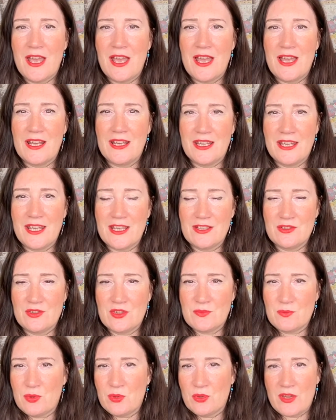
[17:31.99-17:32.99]
And again,
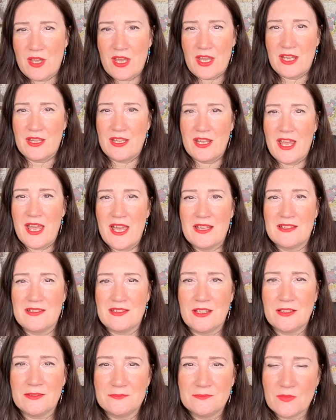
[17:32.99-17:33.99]
just put that in the
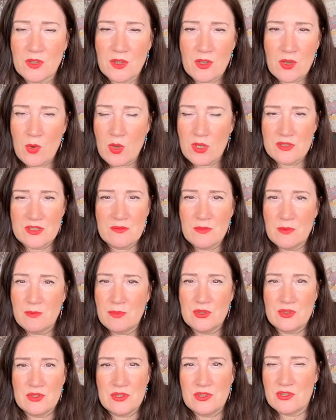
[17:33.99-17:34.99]
header, Quantum
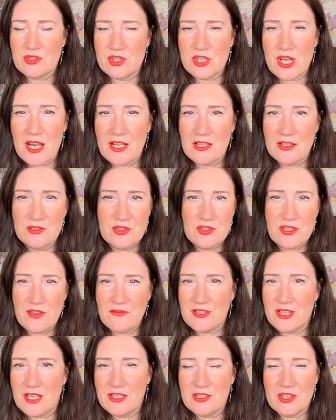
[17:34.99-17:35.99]
Abundance Challenge,
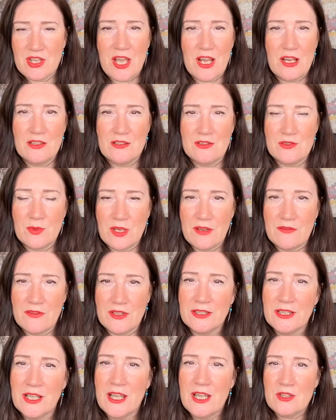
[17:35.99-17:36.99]
7-day challenge,
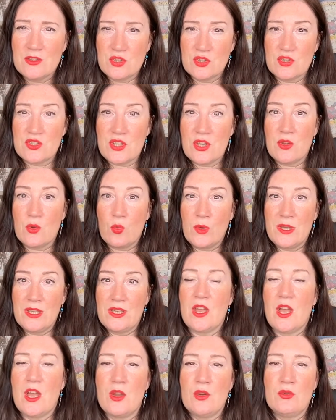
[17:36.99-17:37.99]
whatever, just so that we
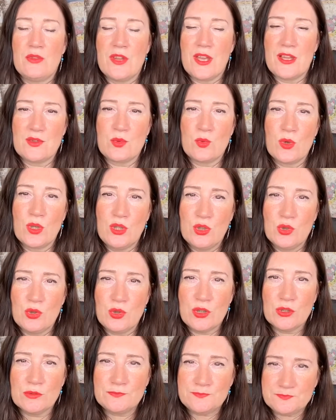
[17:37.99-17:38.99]
know that's what
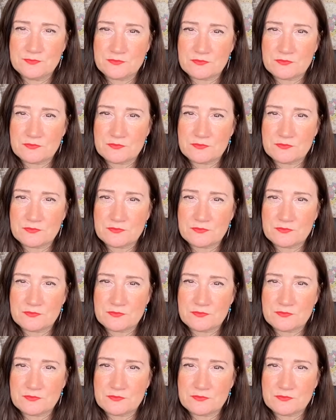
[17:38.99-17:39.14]
you're